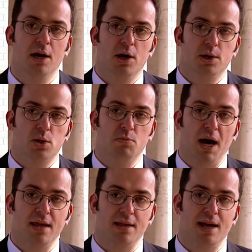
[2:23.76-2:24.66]
So
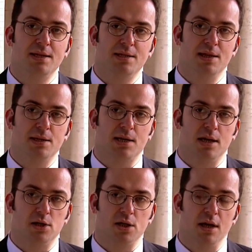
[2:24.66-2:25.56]
by the 19th
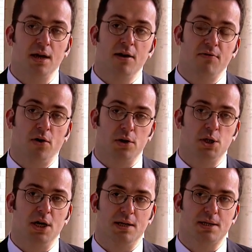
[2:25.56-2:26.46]
century, foreign
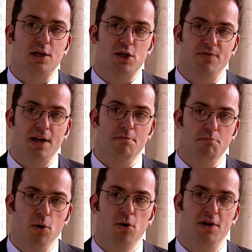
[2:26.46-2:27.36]
trade is actually very
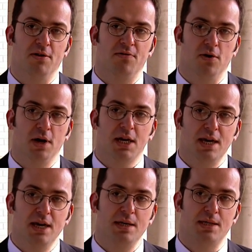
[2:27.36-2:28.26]
important for
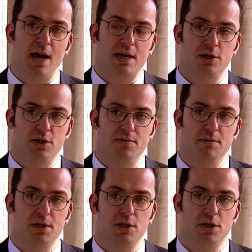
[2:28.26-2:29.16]
key sectors of the
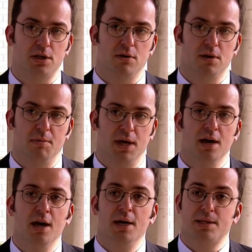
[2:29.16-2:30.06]
British economy.
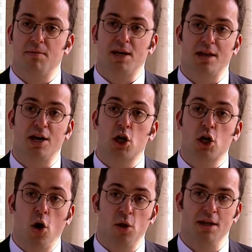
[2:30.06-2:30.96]
Something like
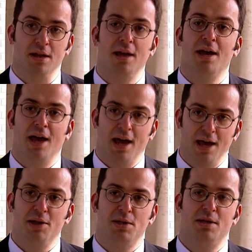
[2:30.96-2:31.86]
cotton
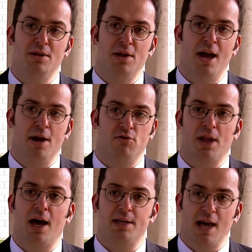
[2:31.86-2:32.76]

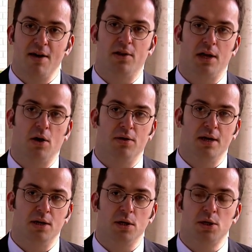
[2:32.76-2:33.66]
relies heavily on
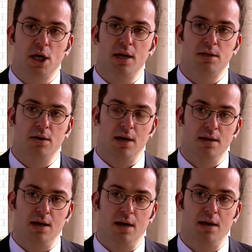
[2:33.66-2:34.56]
the trade to
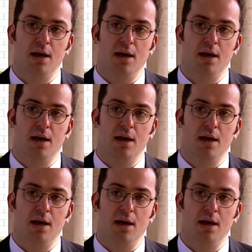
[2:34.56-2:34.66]
India.